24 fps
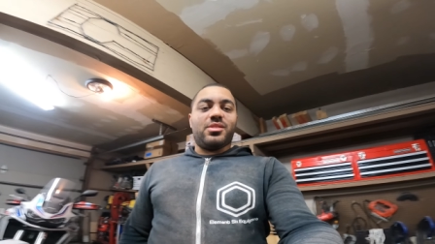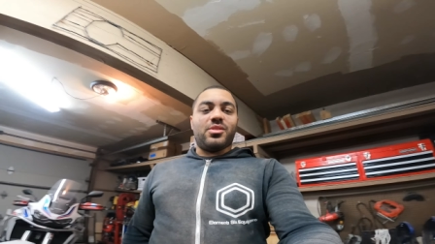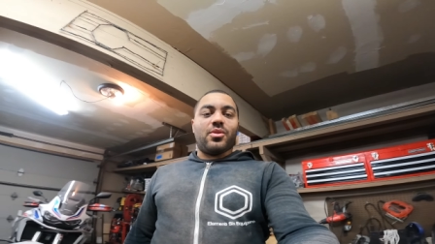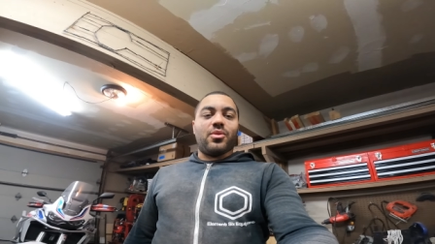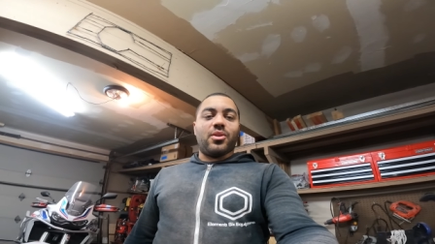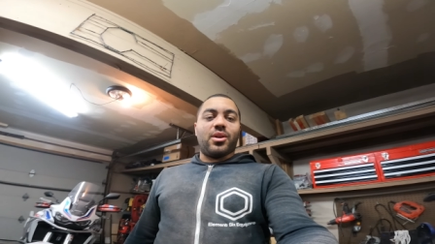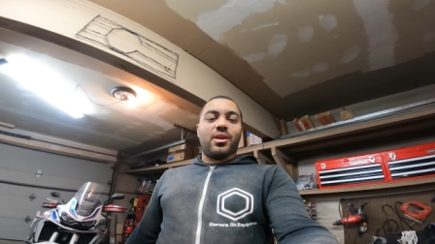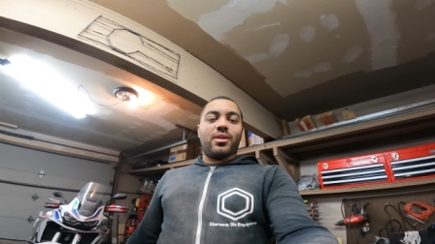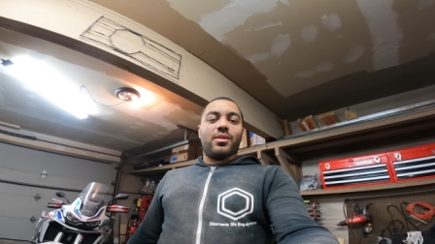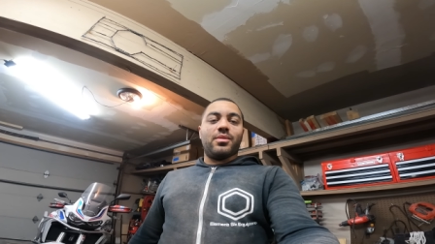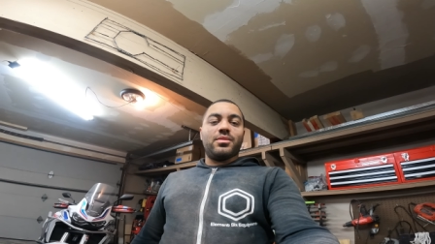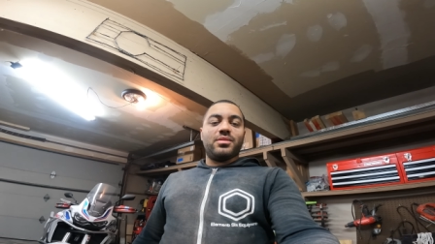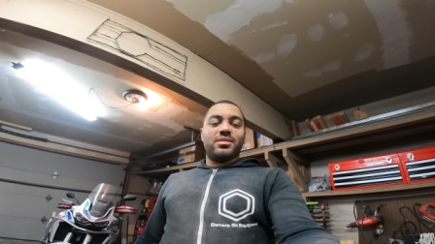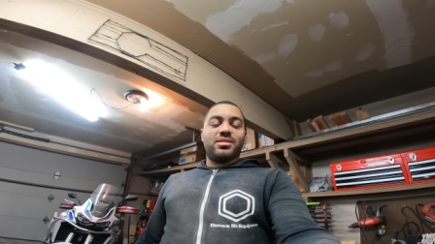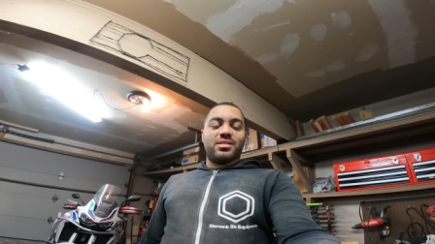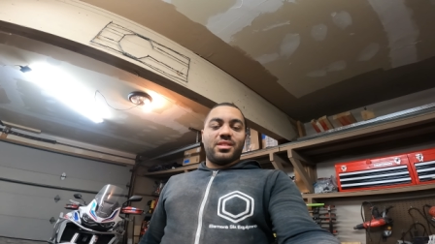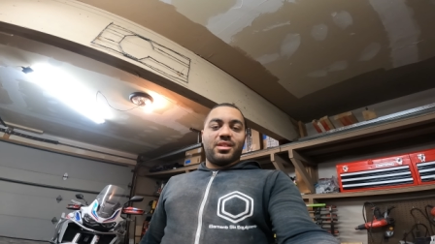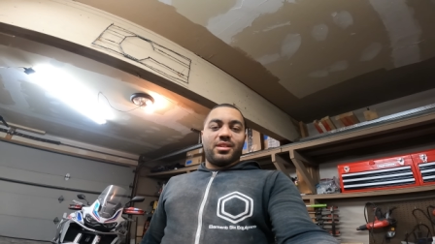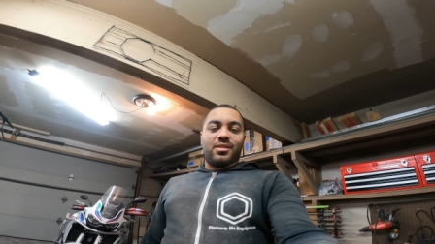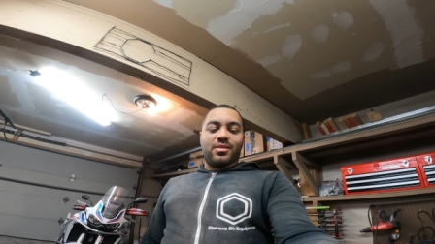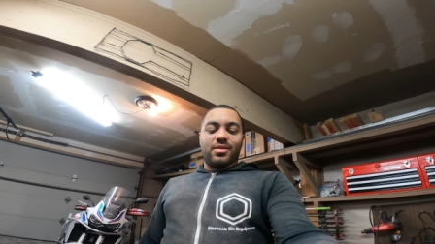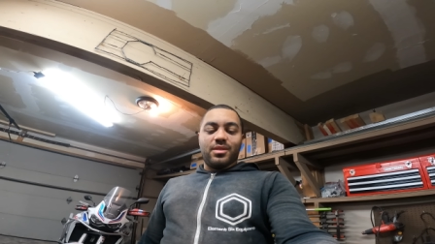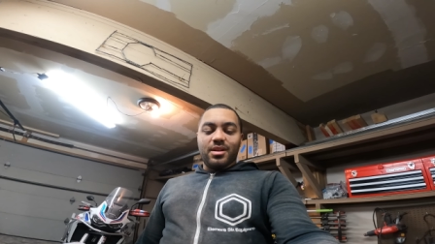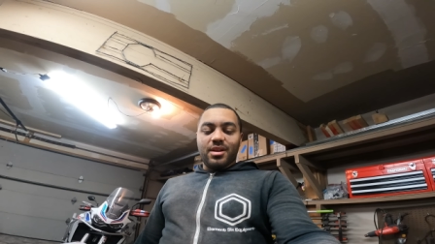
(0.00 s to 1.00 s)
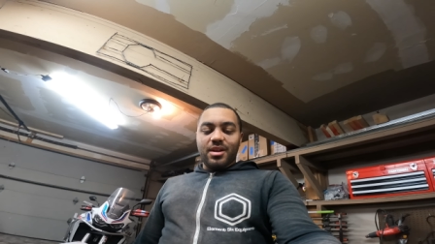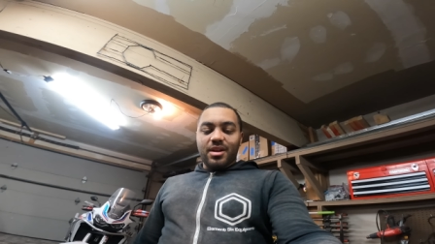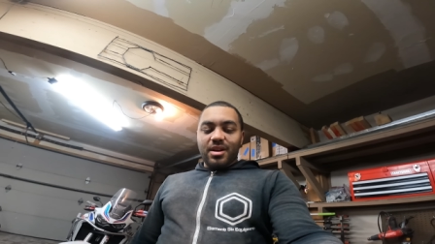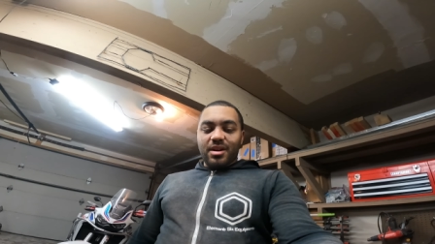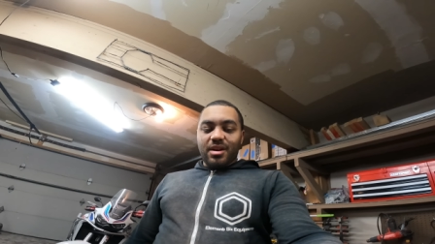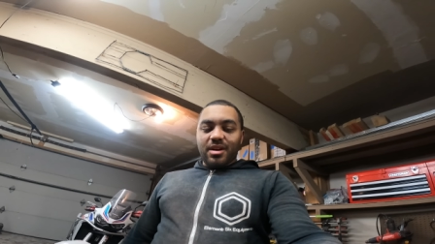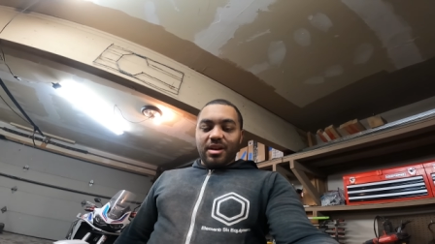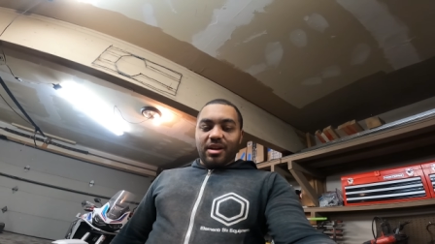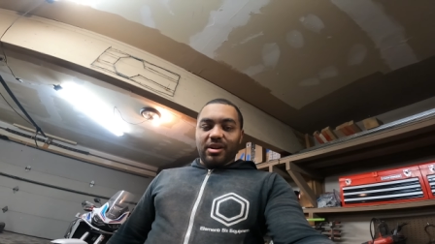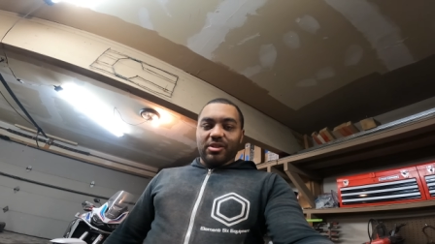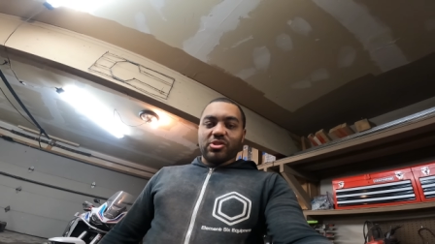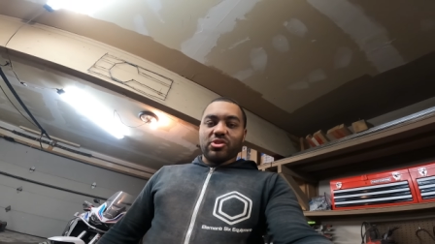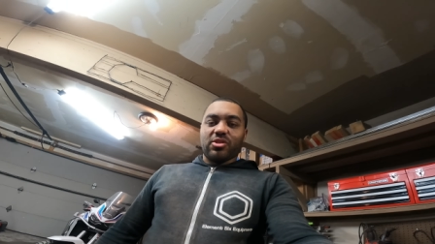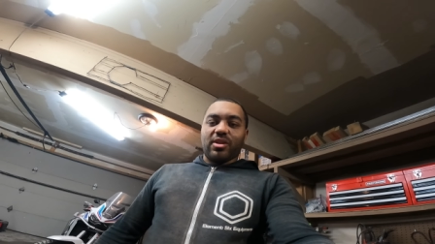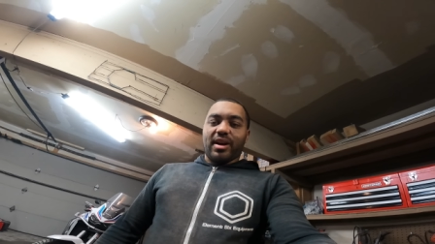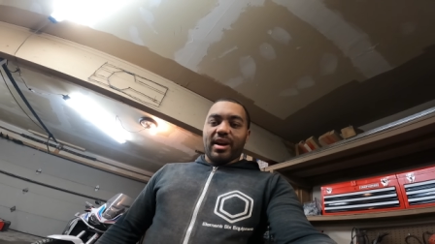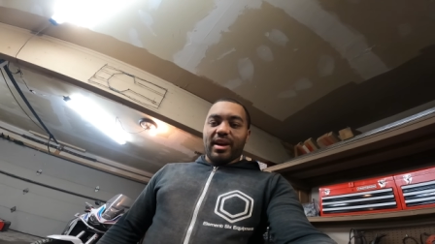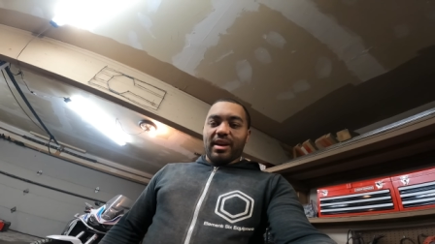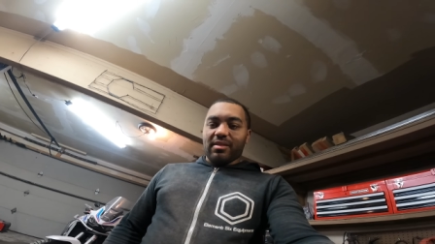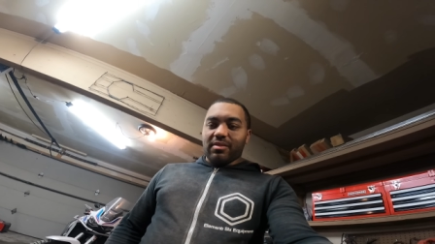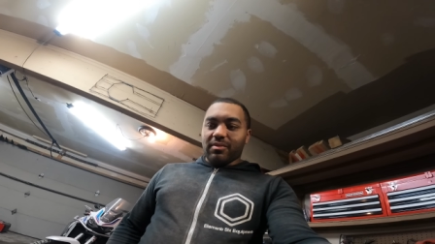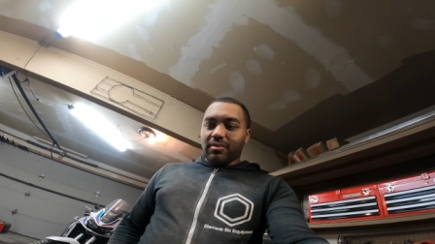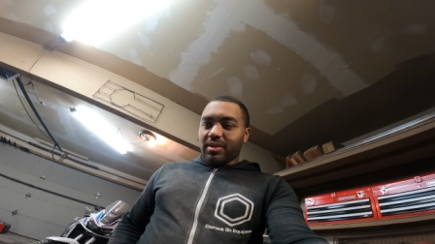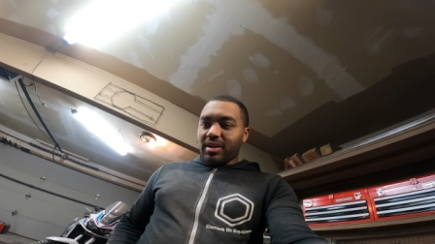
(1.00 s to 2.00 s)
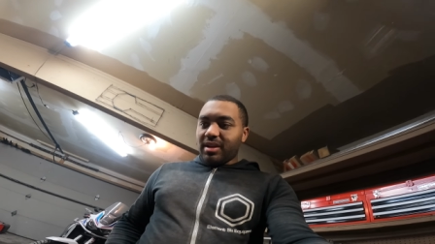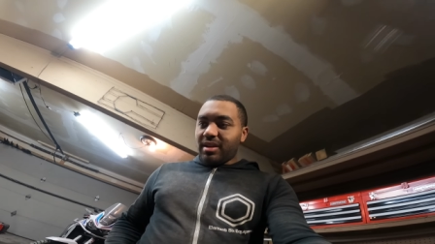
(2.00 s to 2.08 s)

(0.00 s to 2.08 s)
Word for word: a door. So I'll try and